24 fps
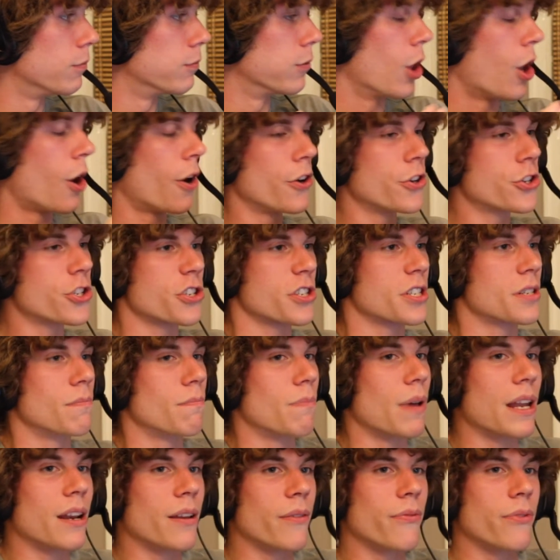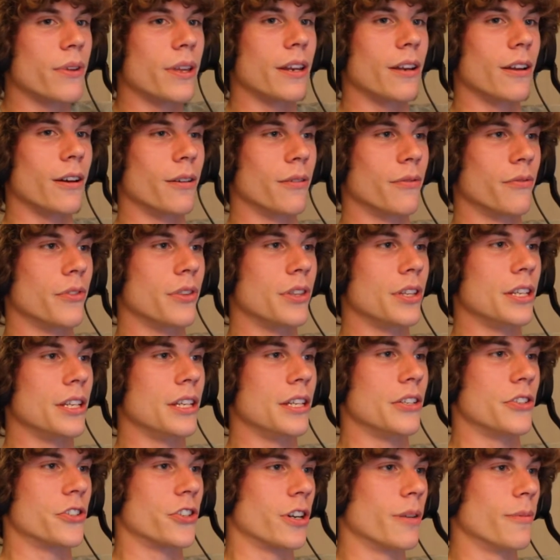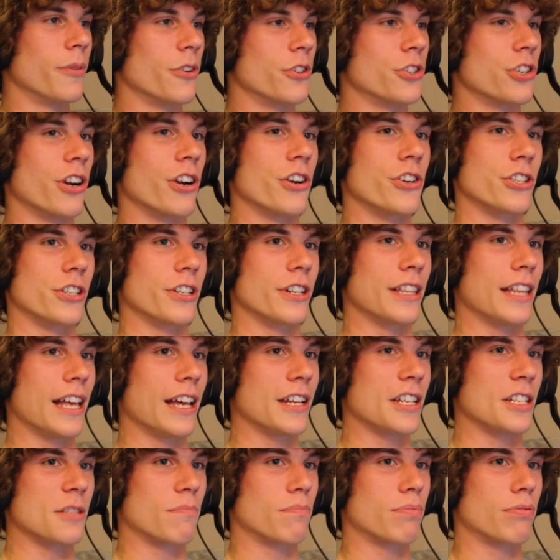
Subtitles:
largest benefit of the turbocharger, and that is